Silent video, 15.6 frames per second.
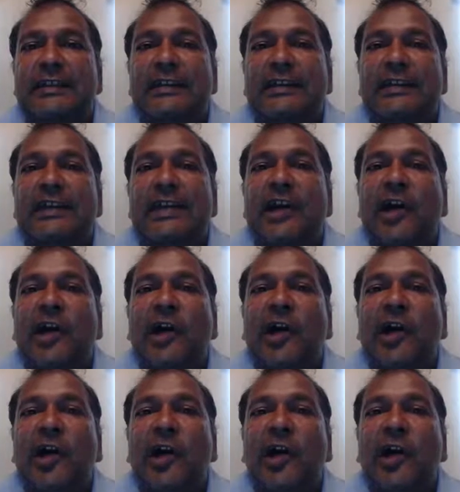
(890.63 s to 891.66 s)
And it
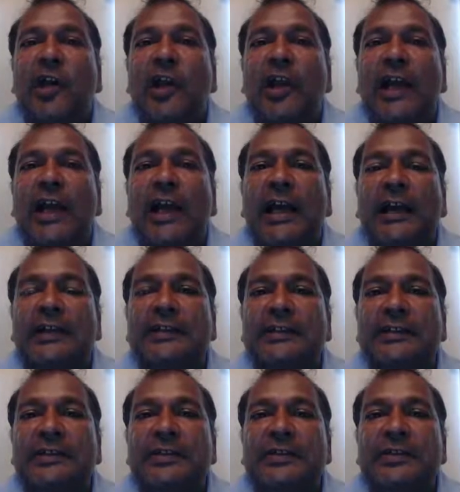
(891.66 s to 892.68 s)
all has
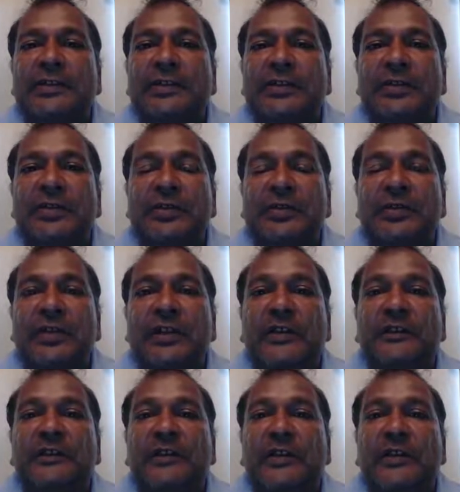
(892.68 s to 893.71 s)
to do
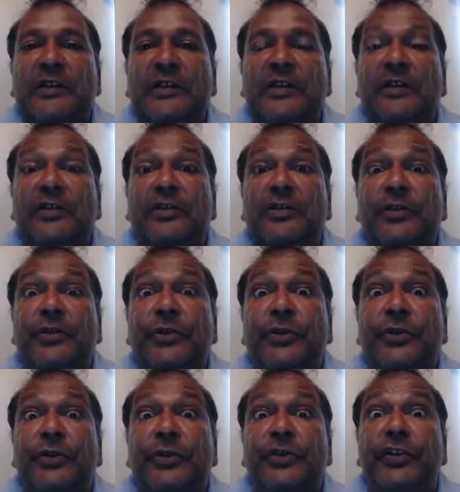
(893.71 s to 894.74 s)
with
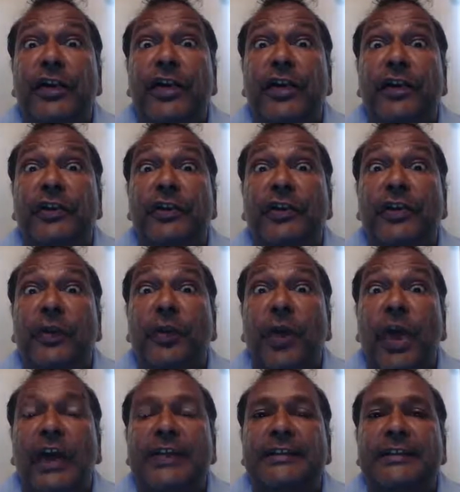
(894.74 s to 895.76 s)
use the
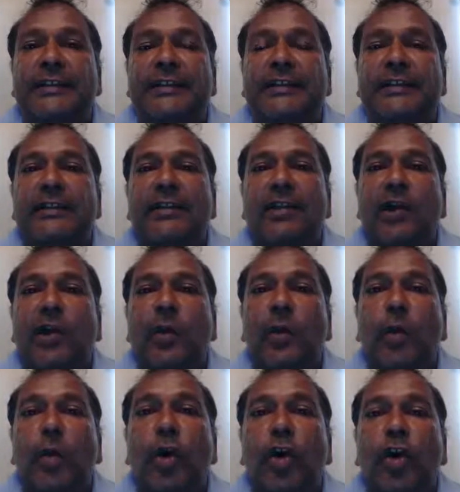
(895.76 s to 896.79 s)
right
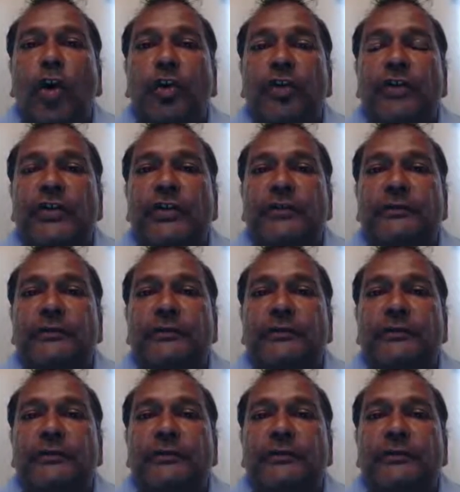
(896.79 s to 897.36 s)
words.